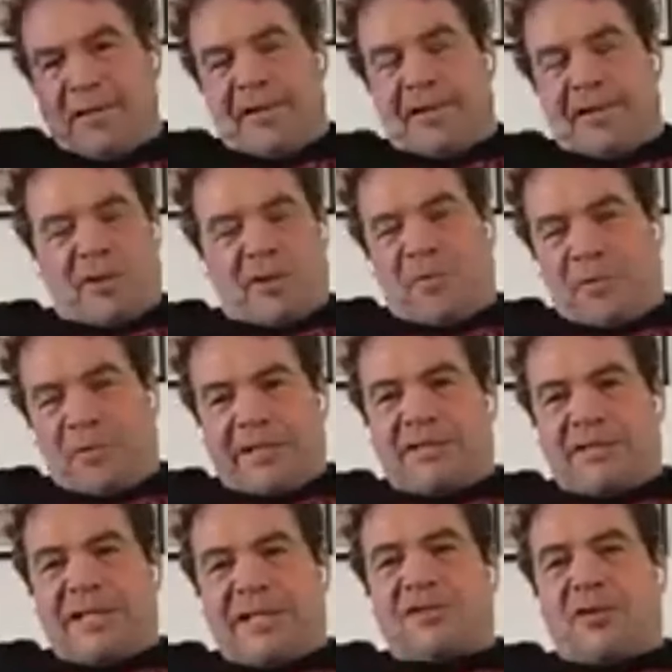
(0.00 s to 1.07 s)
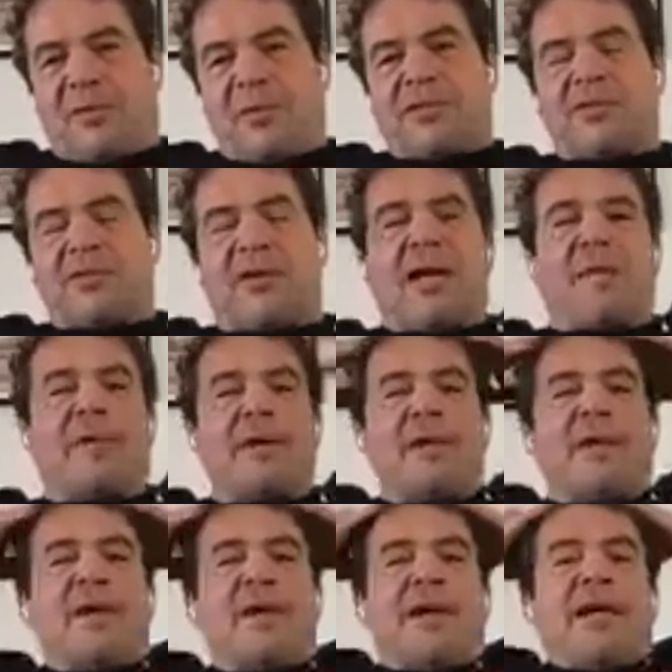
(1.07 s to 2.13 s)
So that's that's gonna, what's gonna happen.
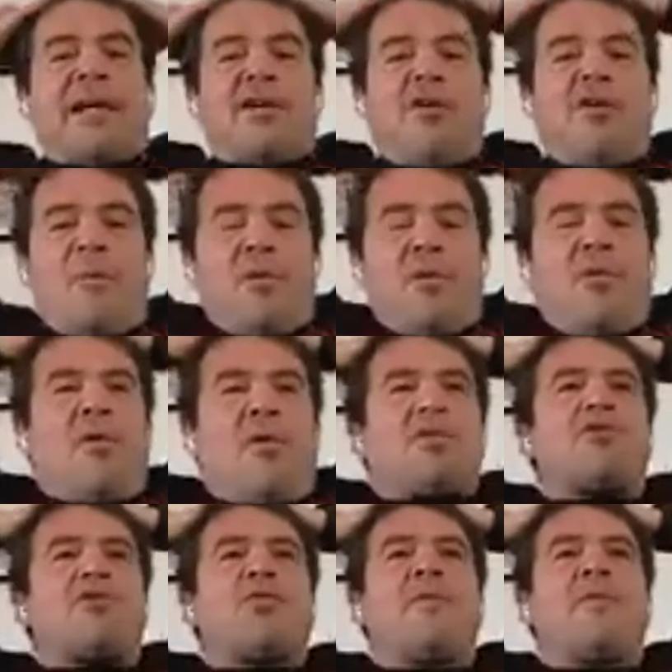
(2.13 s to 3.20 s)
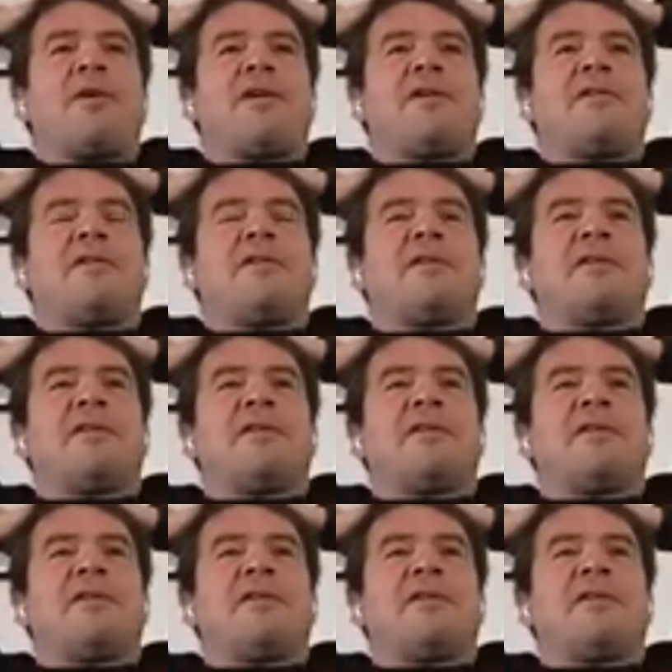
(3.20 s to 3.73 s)
In yeah. open water swimming,